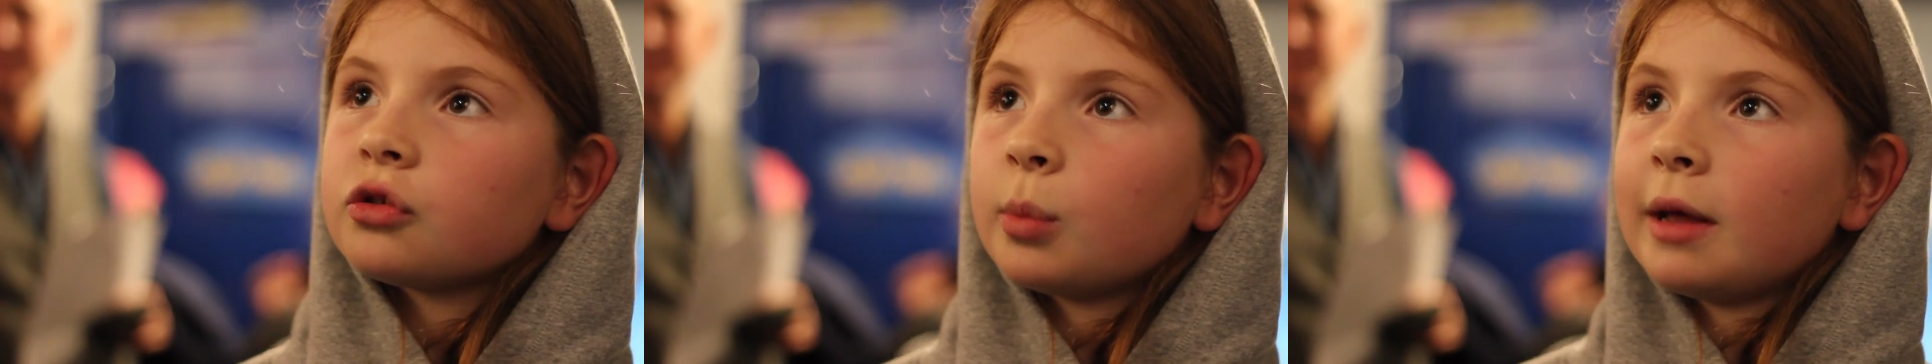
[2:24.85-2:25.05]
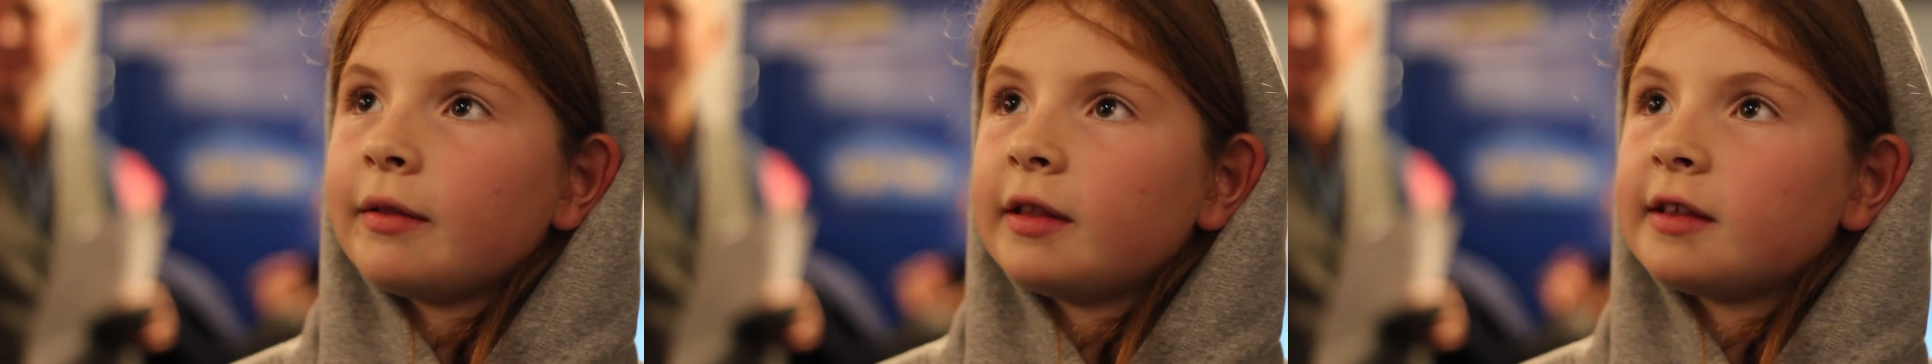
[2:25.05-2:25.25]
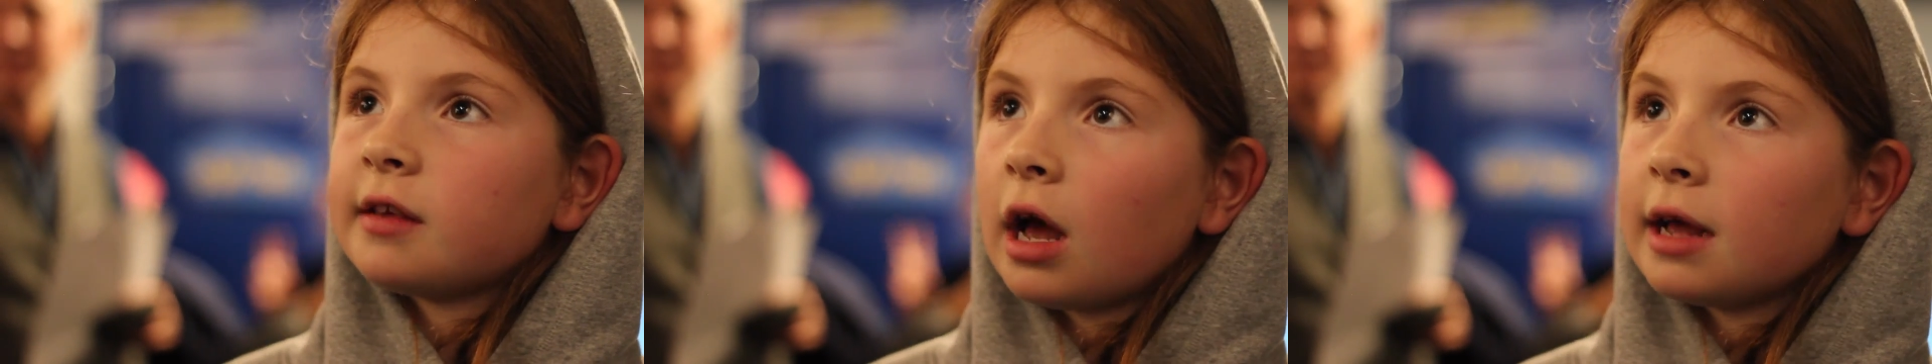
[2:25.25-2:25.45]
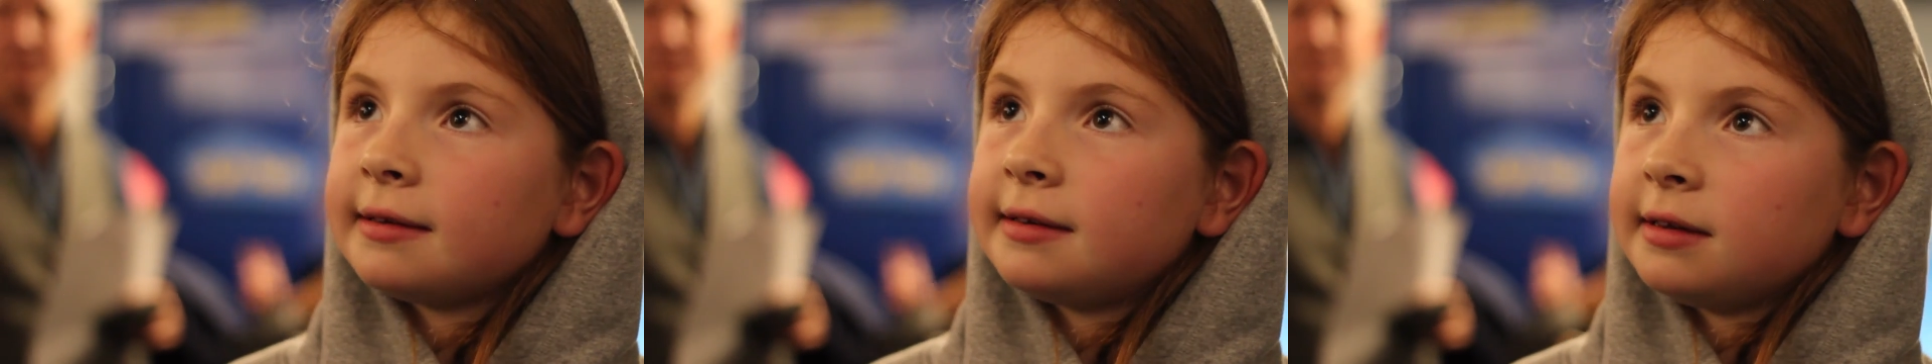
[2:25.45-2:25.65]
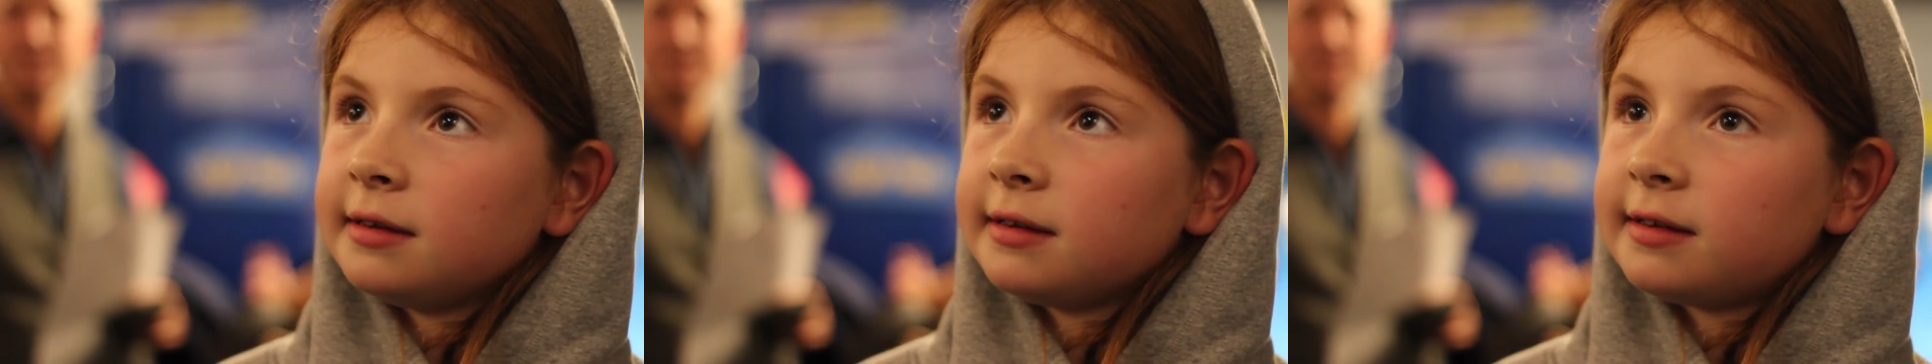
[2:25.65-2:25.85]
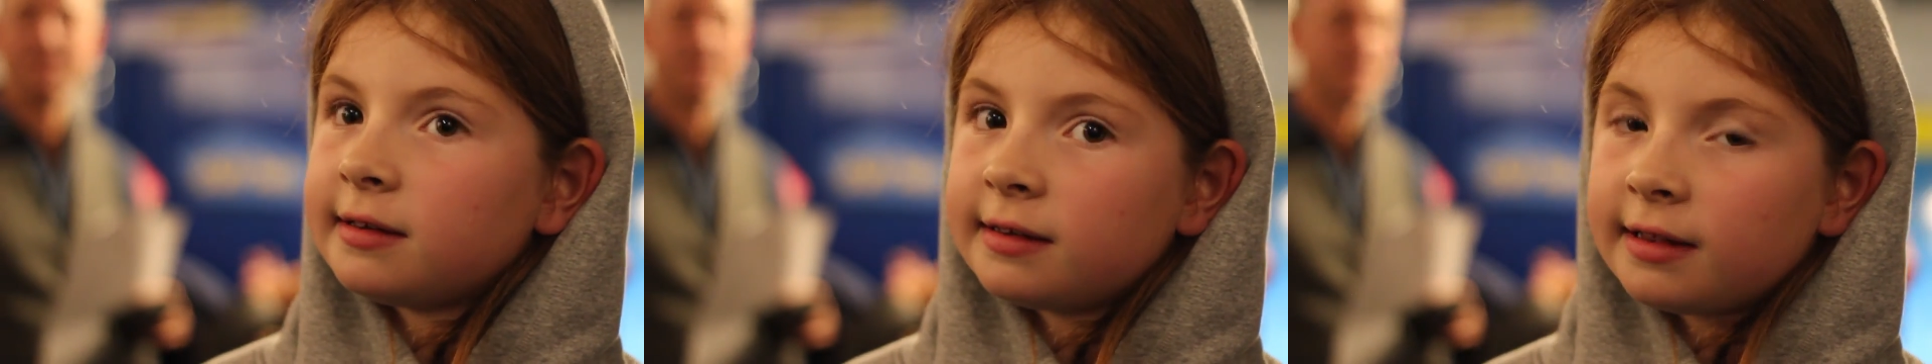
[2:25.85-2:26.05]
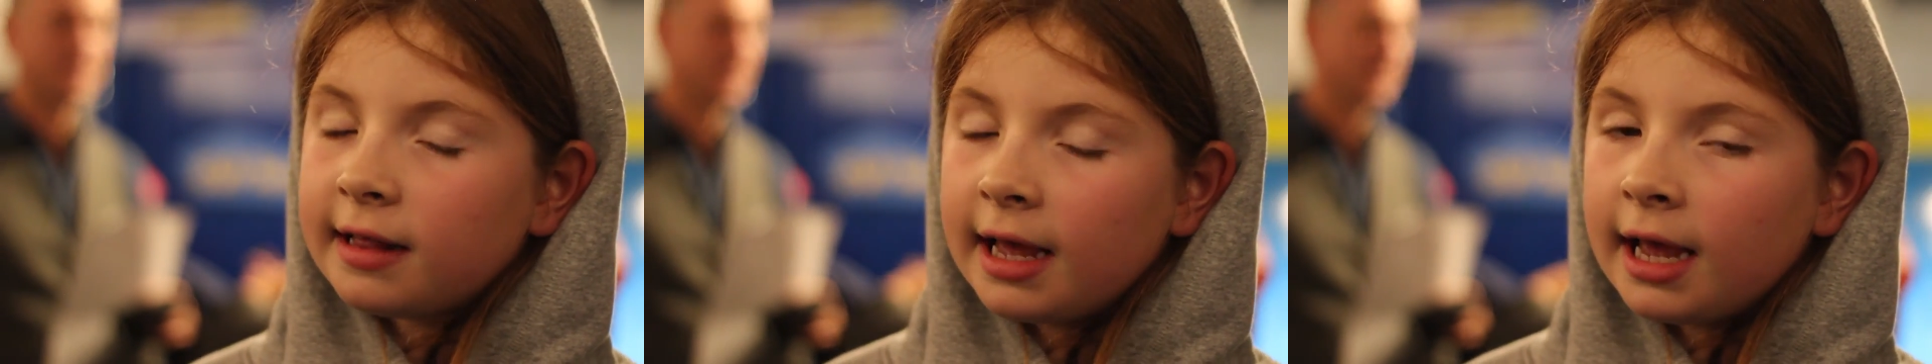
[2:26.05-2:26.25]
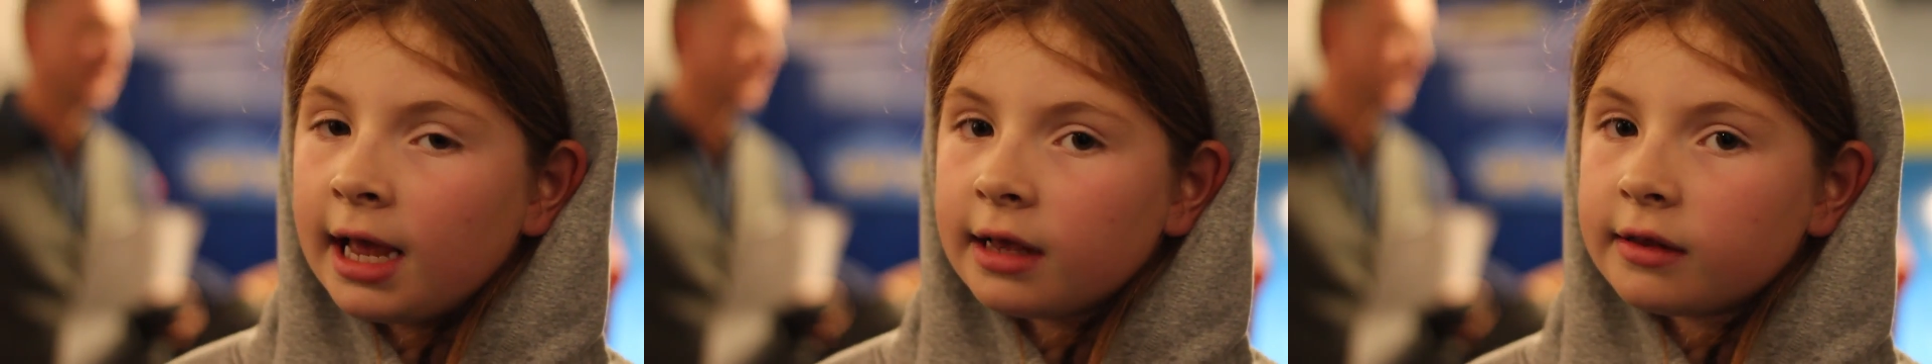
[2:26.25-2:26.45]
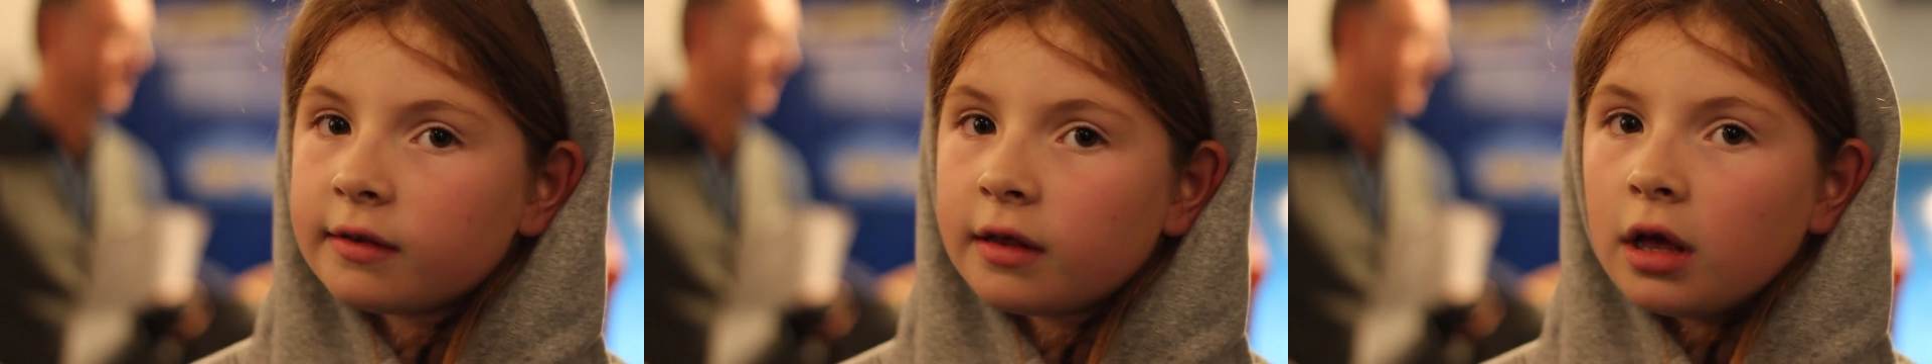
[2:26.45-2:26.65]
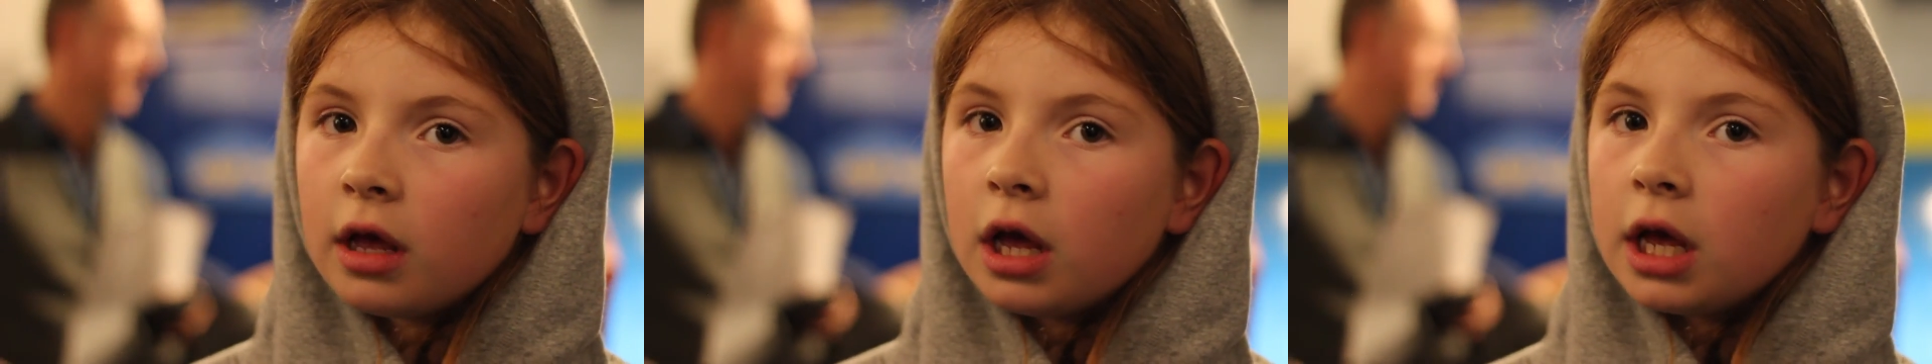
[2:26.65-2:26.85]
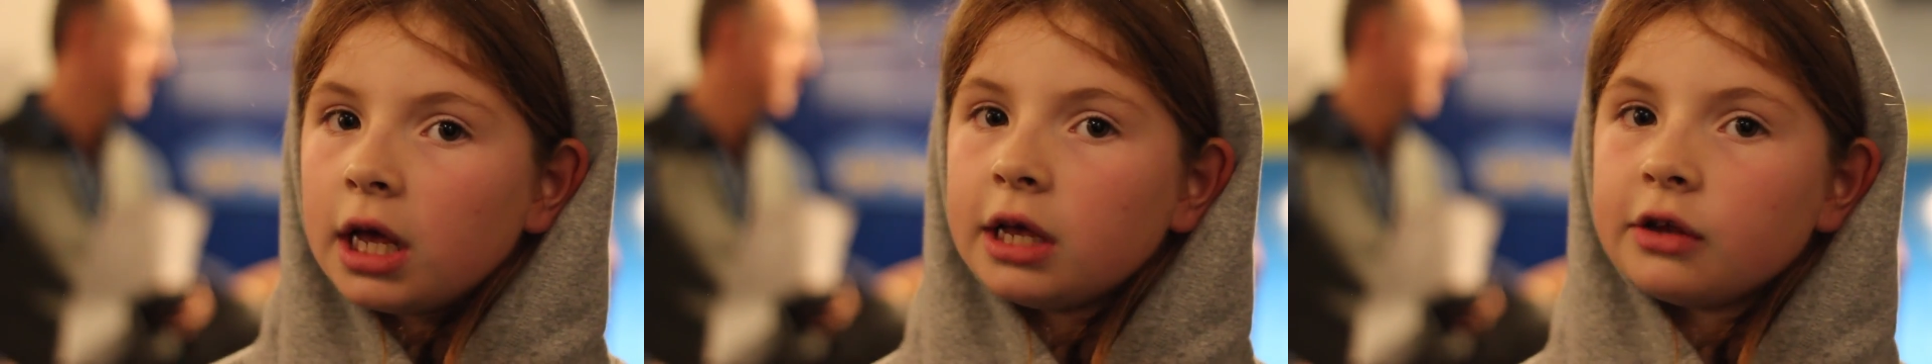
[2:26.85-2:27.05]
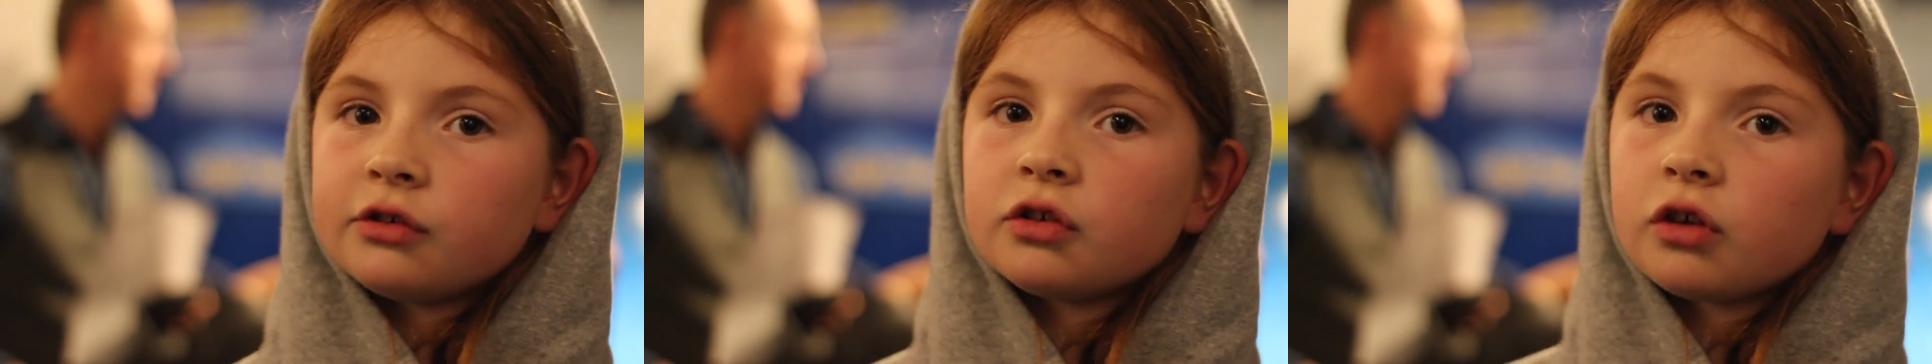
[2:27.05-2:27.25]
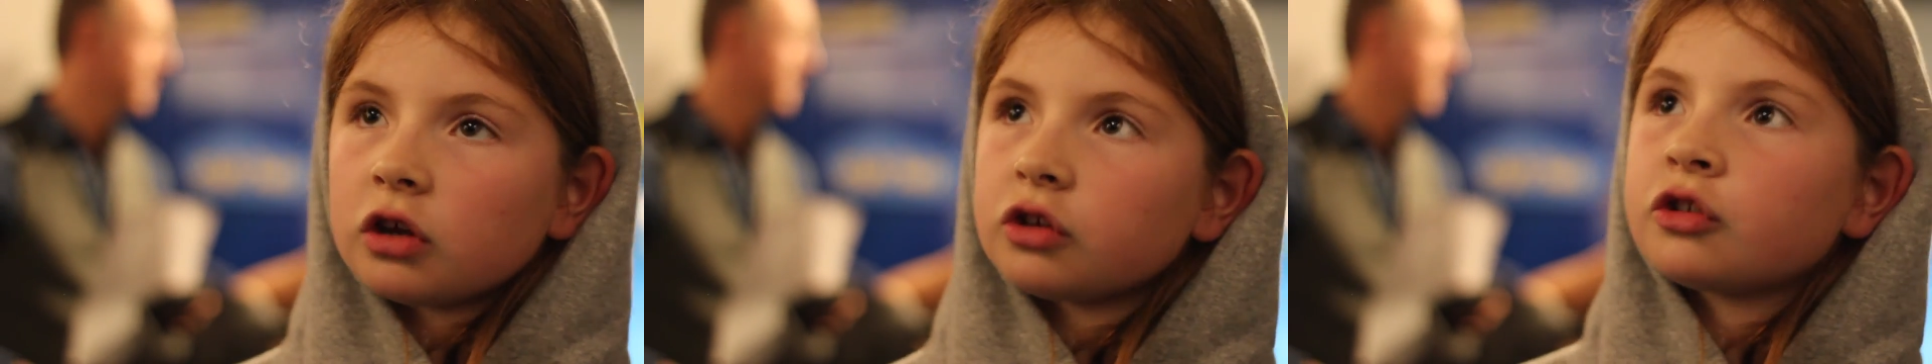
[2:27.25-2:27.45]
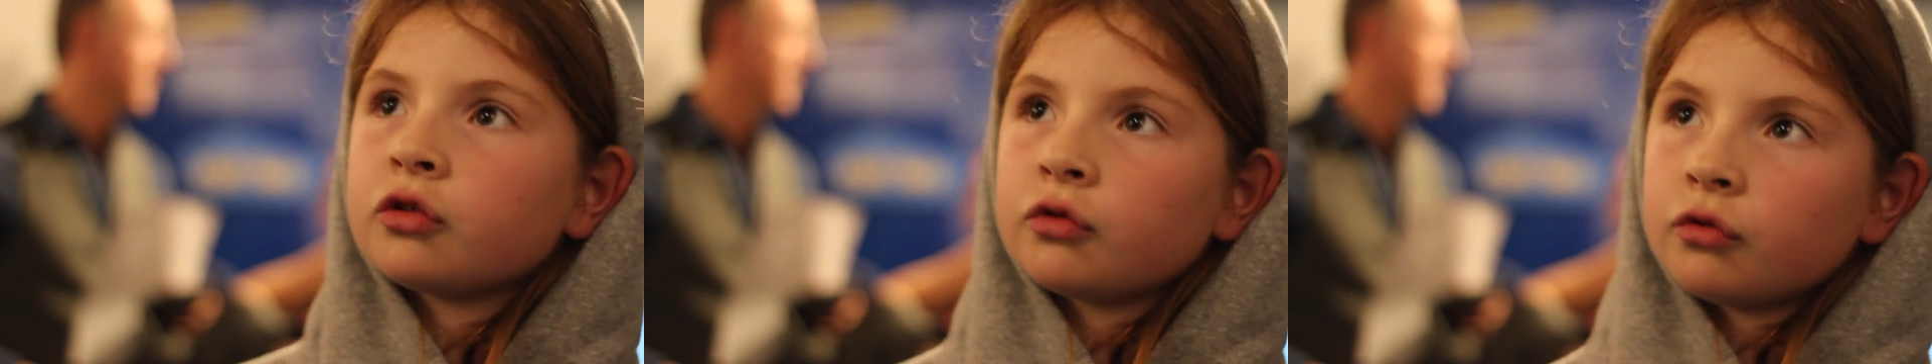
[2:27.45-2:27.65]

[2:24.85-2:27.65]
when the scientist thinks he's just a